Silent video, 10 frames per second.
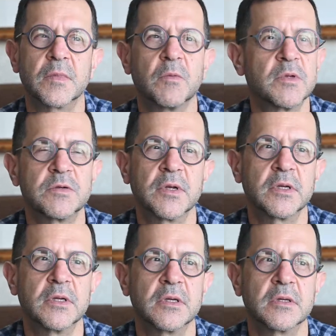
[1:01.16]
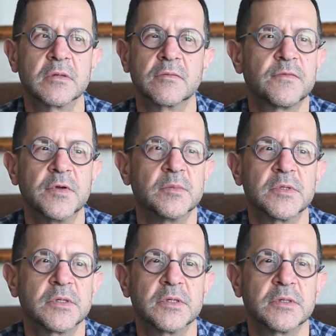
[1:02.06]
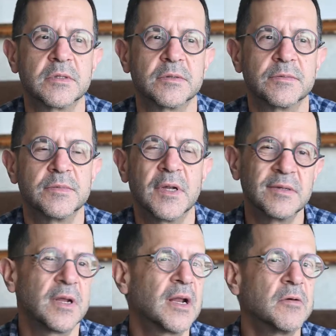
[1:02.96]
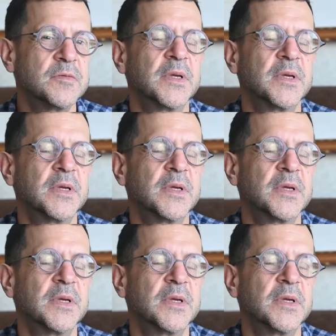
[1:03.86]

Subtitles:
restricting films to, not always